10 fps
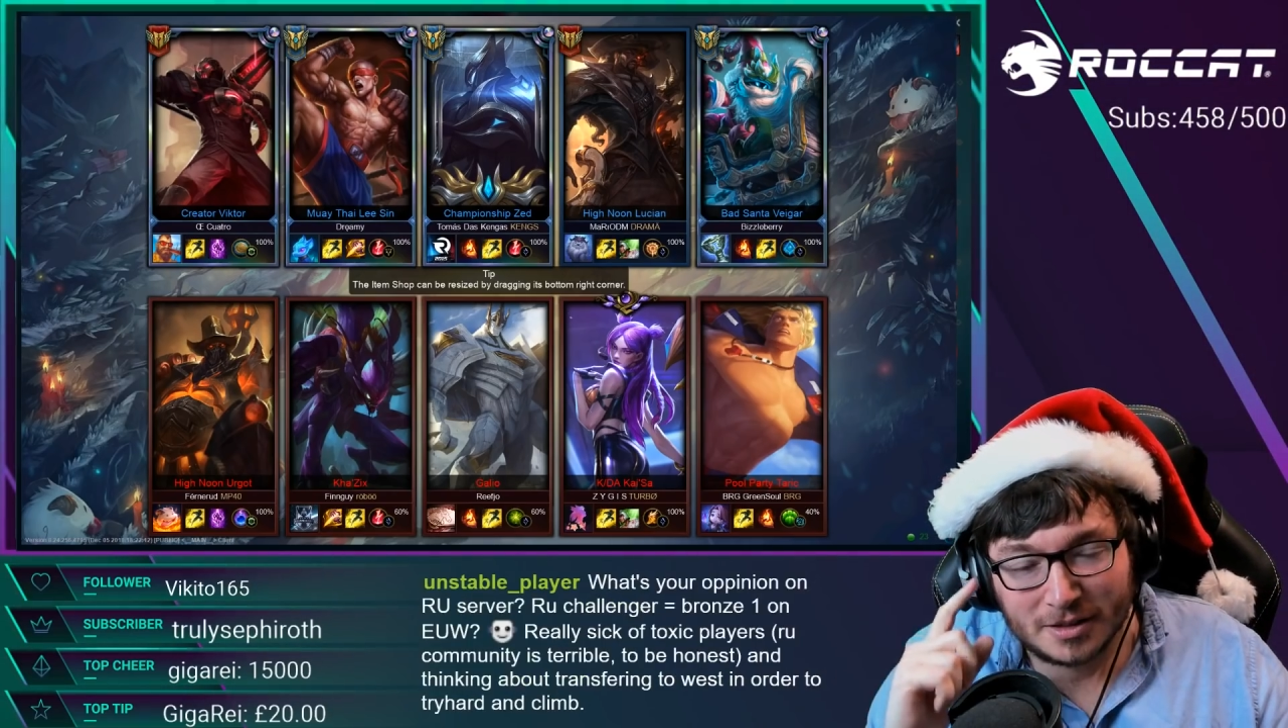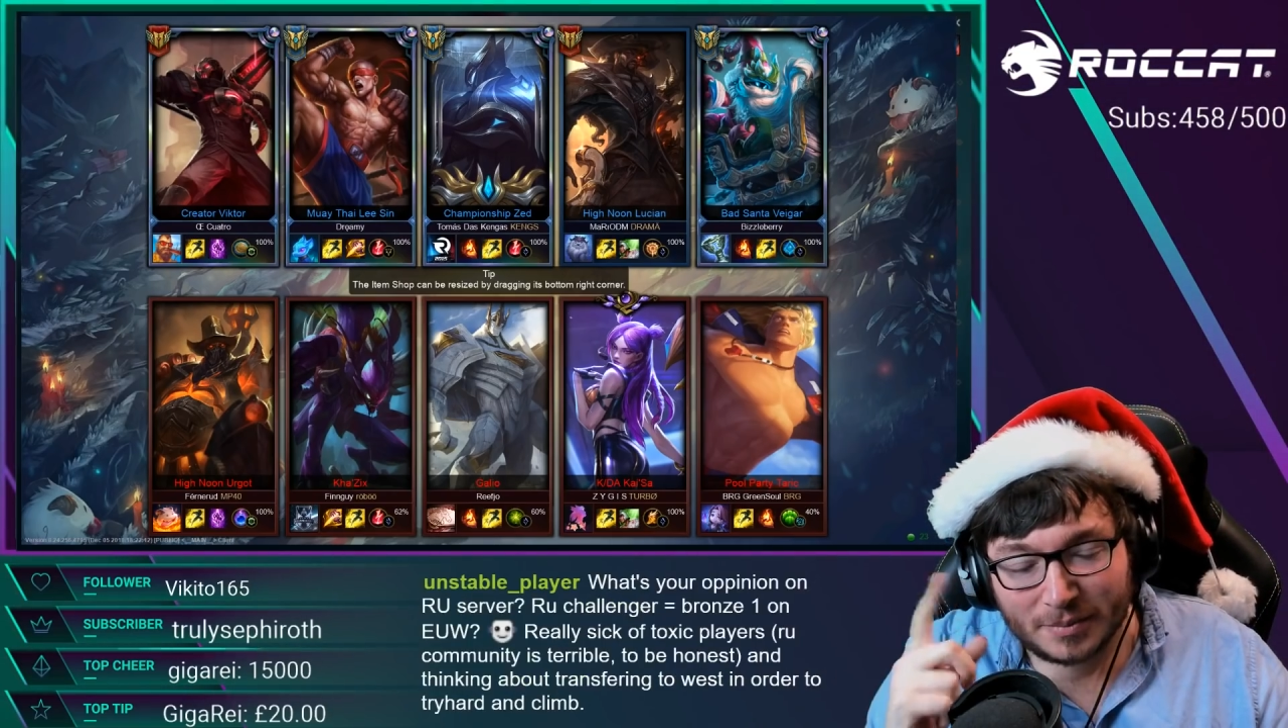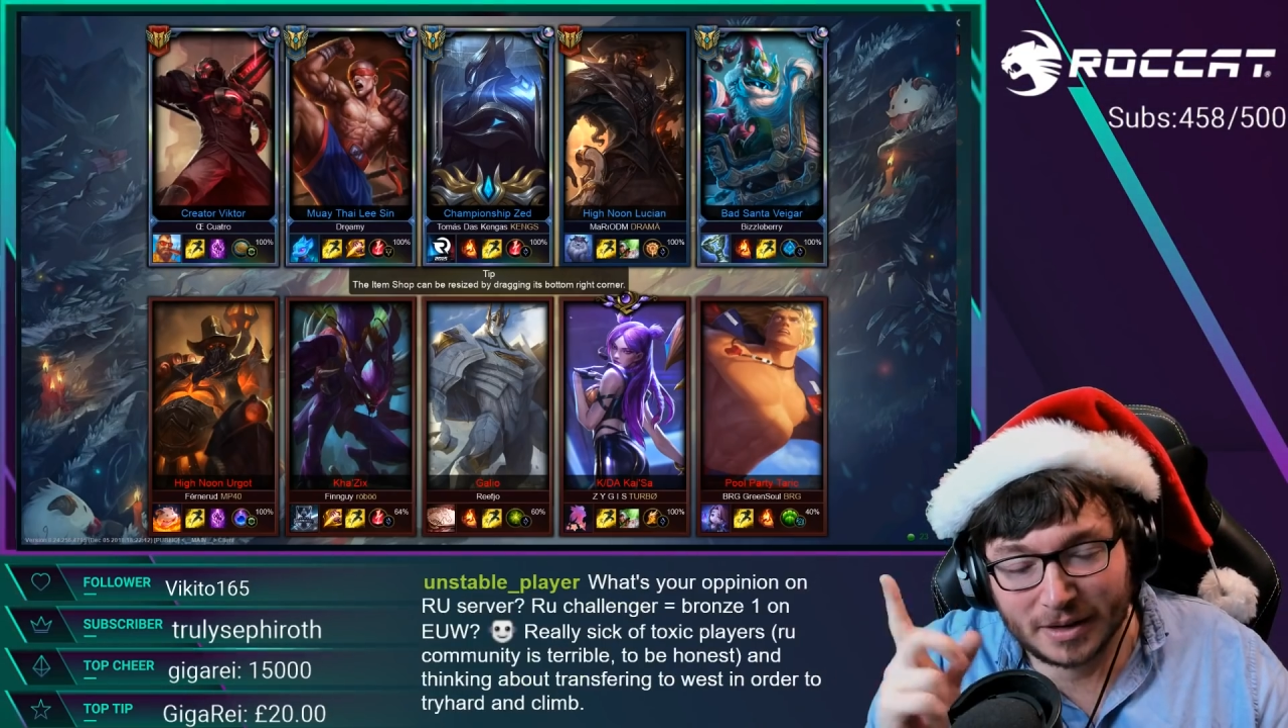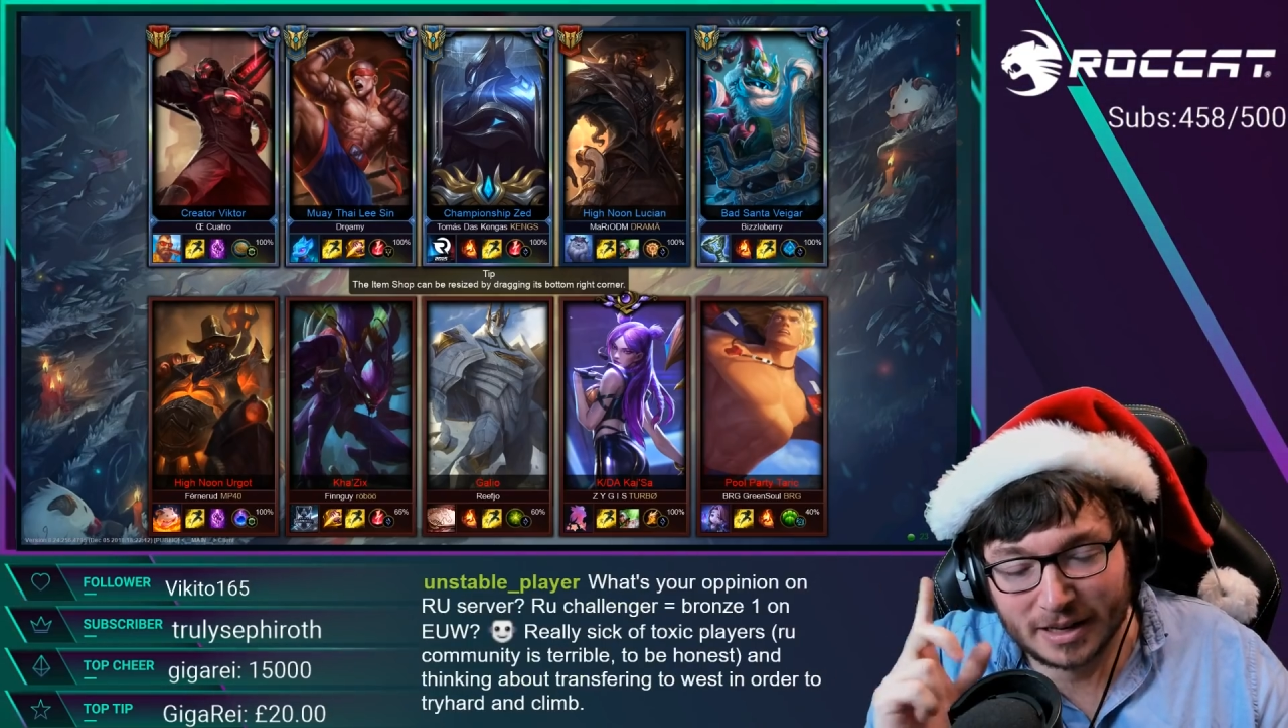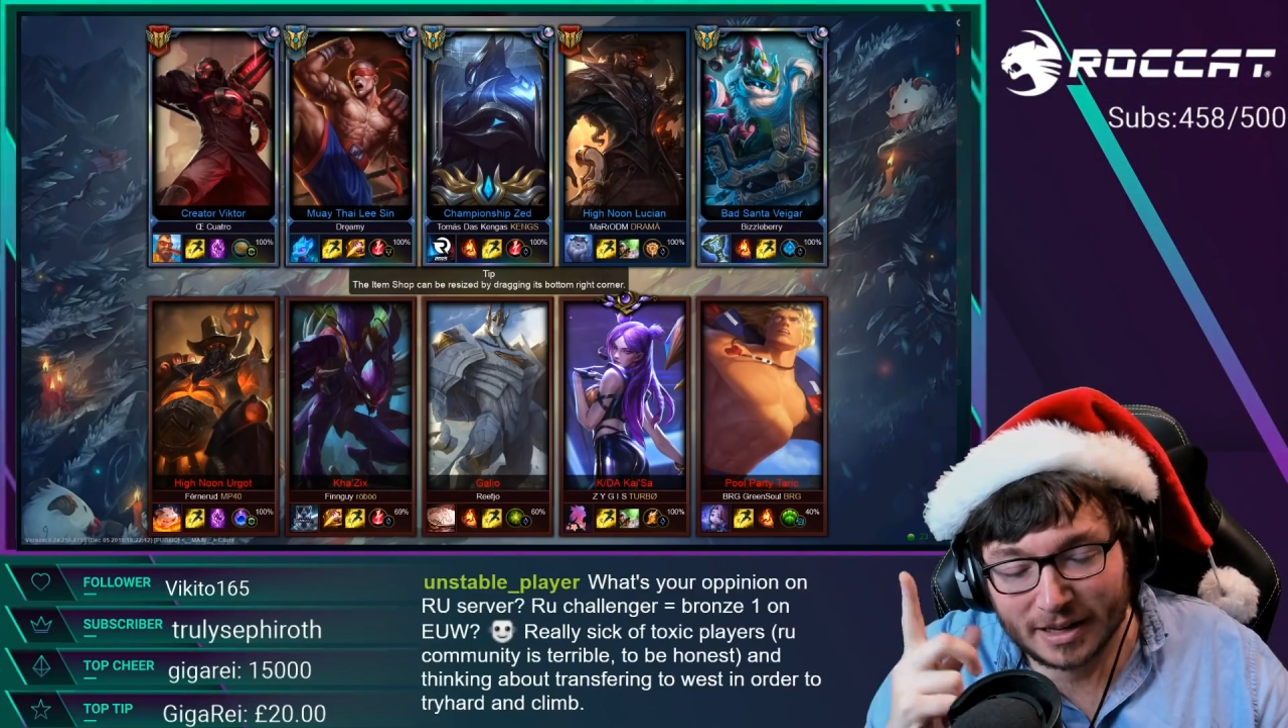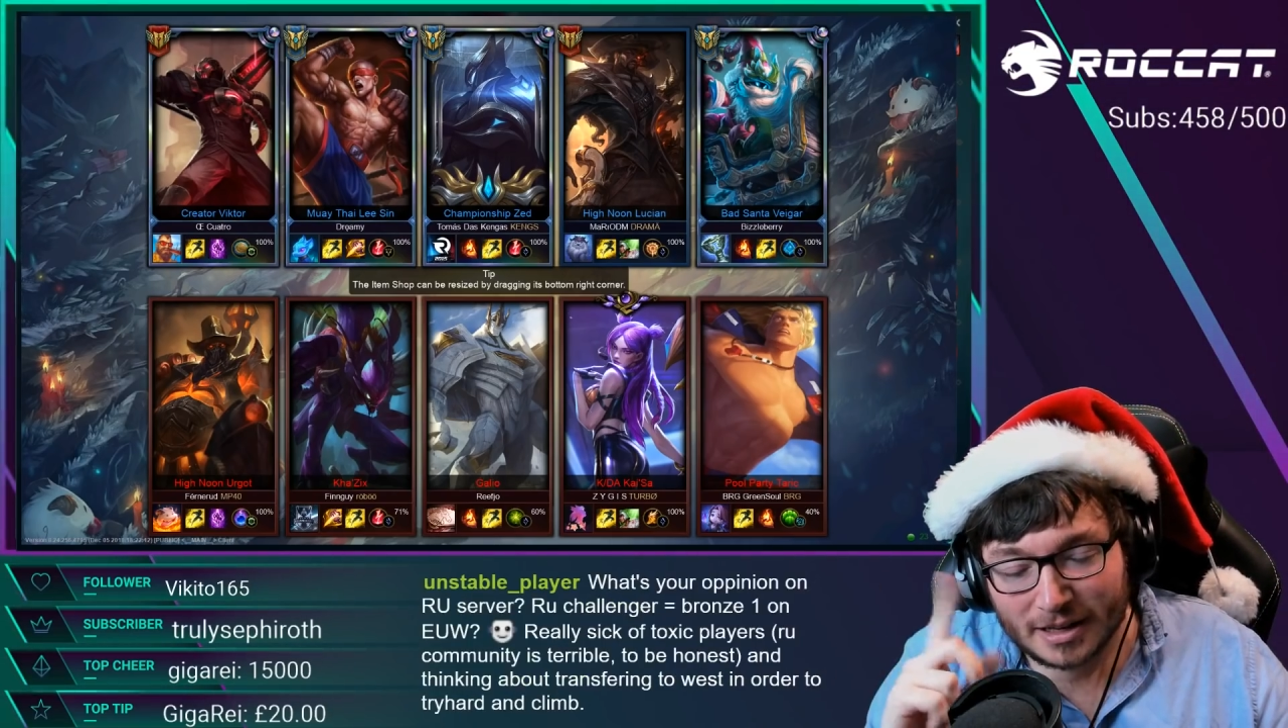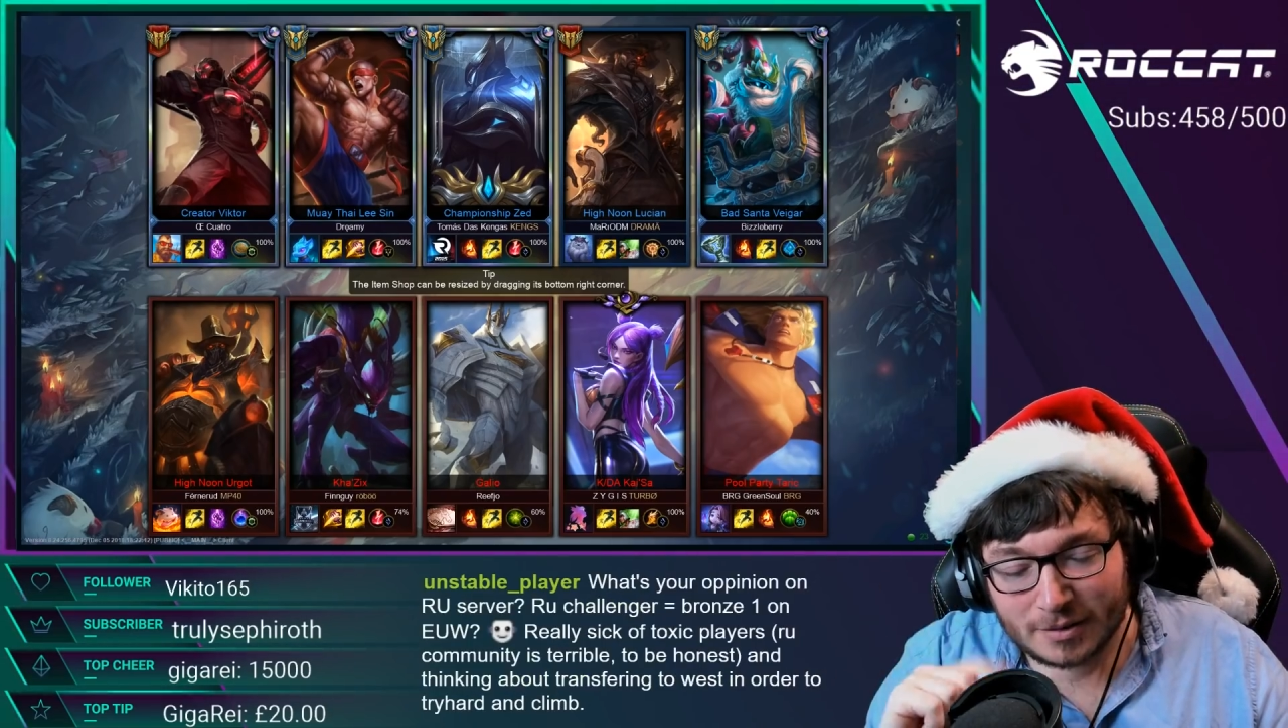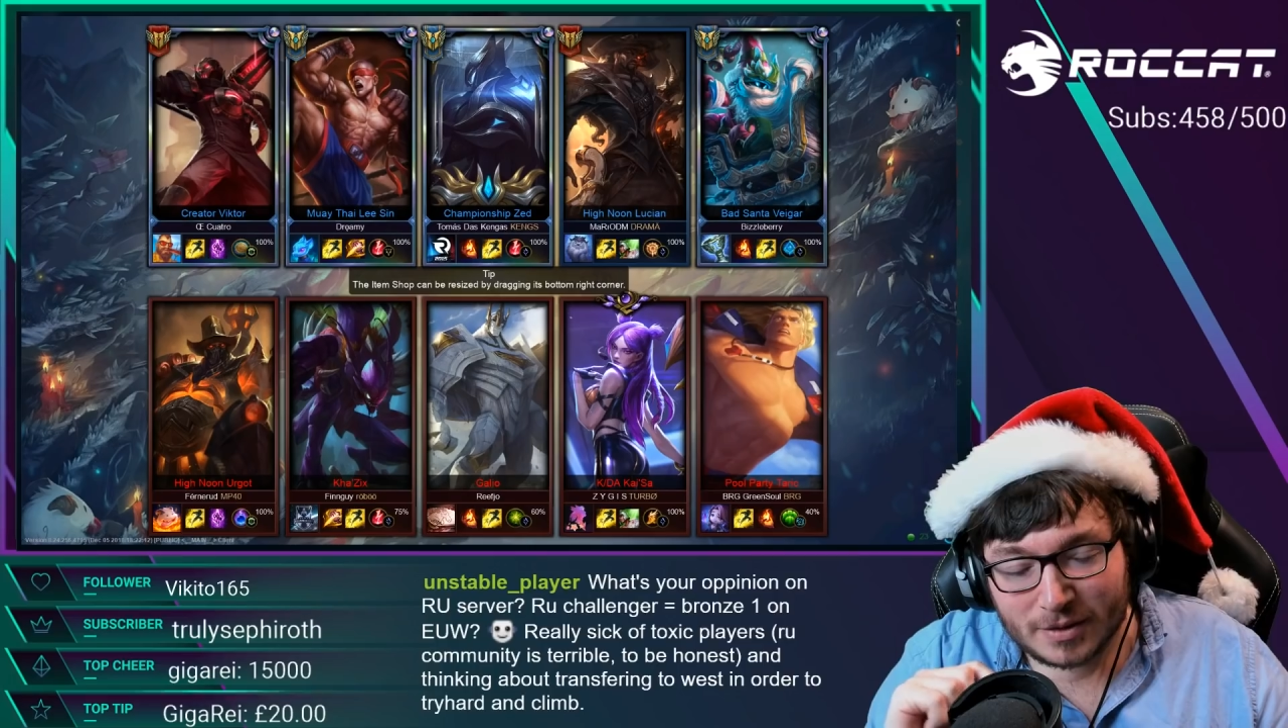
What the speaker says: by clicking the